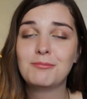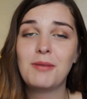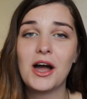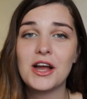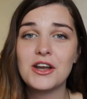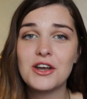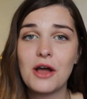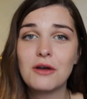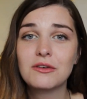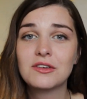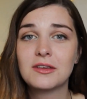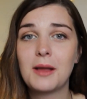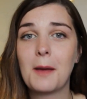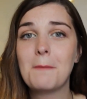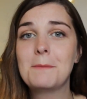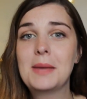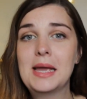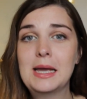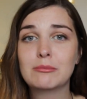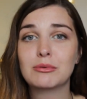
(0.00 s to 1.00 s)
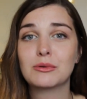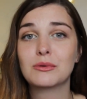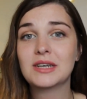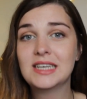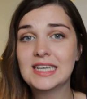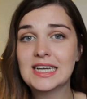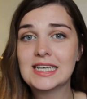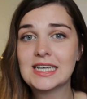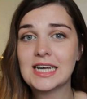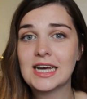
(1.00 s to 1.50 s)
but I know some people
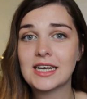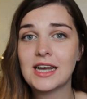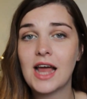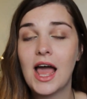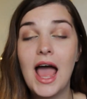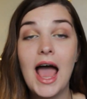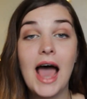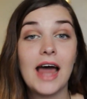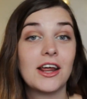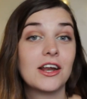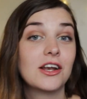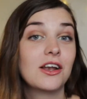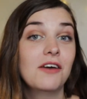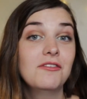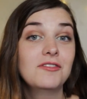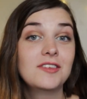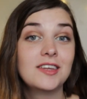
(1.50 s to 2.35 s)
didn't, and I'd love